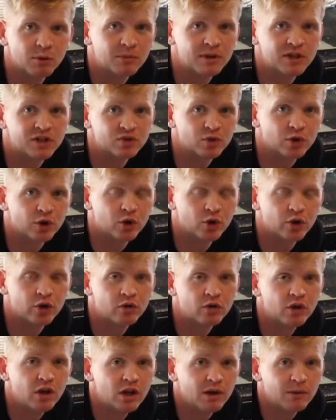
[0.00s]
a bit of squirt
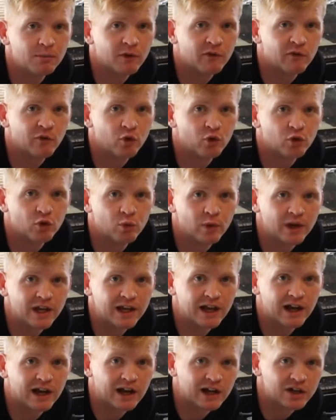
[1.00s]
oil before we
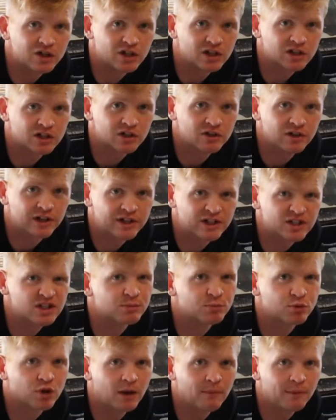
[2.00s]
chucked it in there just
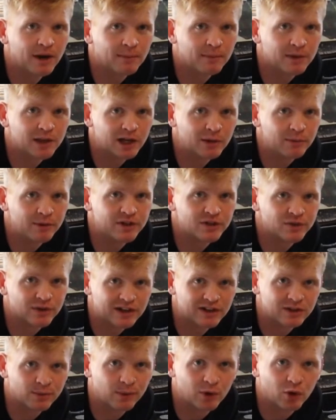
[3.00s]
to prime it up a little bit so it
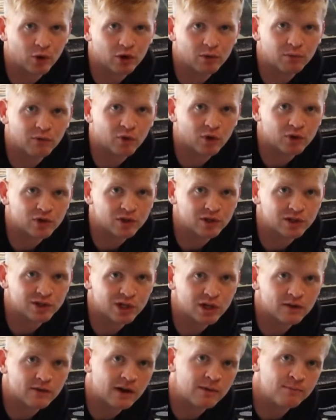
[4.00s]
has a bit of oil before it turns
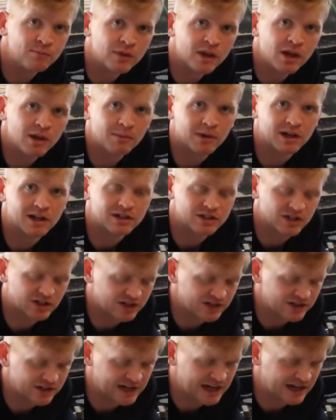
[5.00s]
over. But
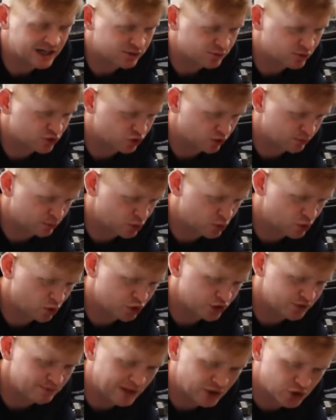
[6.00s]
just as an extra sort of
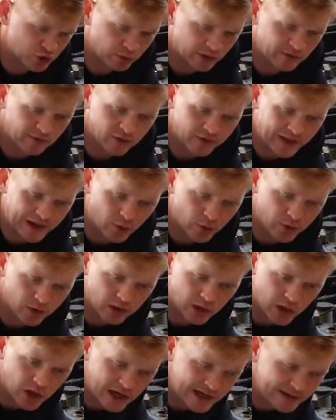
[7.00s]
precaution, make sure we fill that
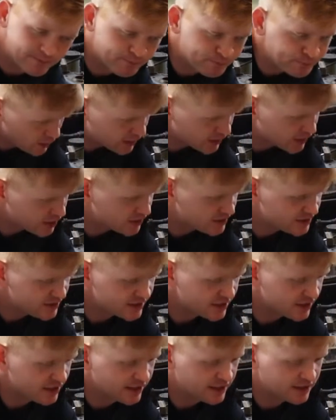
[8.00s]
oil line. We're going to
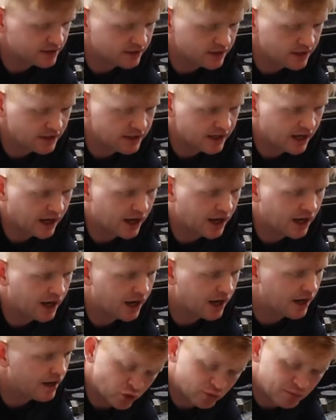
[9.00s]
disconnect the
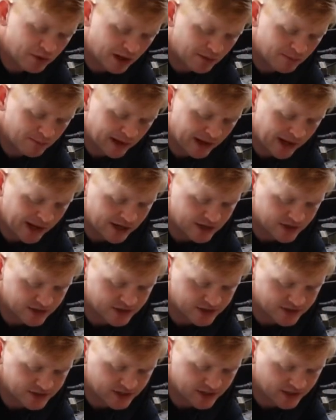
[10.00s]
fuel pump and
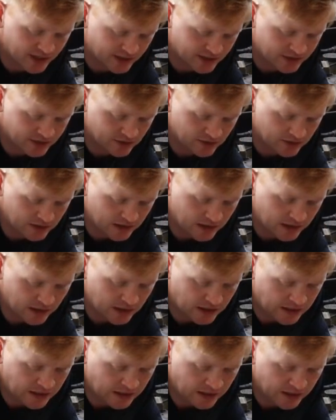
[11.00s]
disconnect
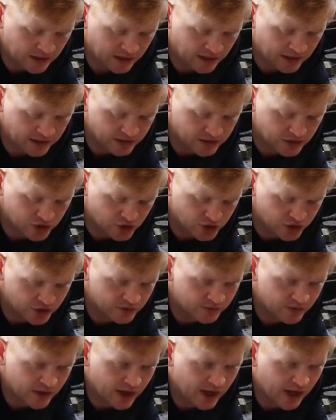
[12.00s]
the
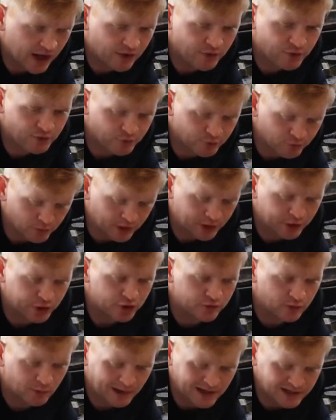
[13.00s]
ignition and run it
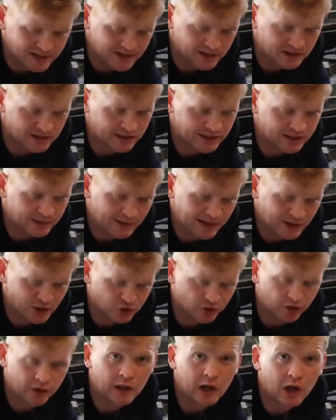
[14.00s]
over basically to make
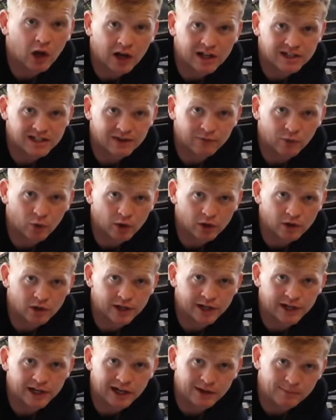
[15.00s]
sure that the lines have oil
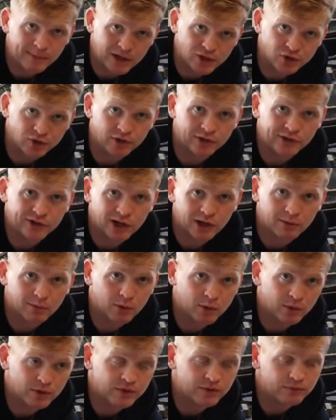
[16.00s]
in it and make sure that the
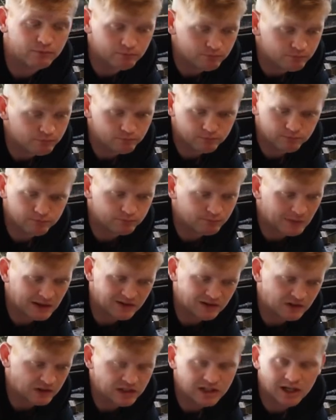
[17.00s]
turbo is
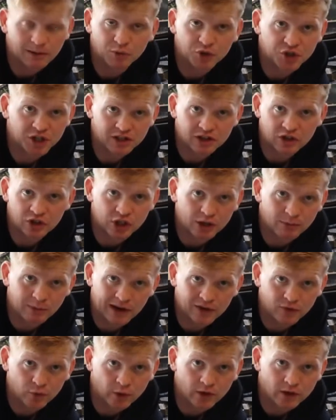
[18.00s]
basically double check that the turbo
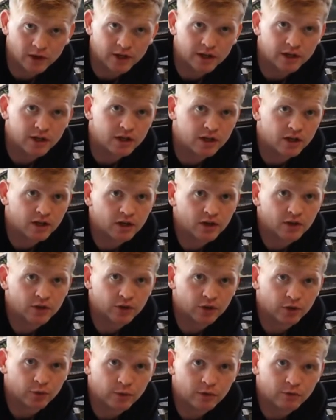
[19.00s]
has oil in it,
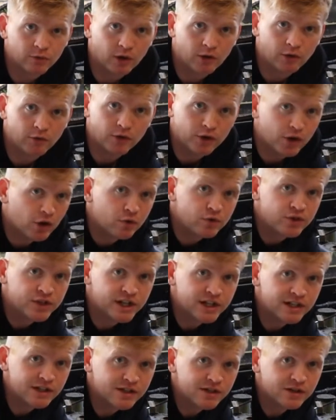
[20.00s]
so that we run no
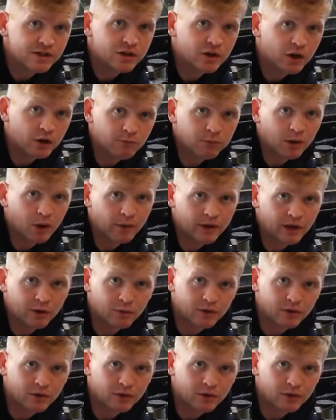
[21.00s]
chance of blowing it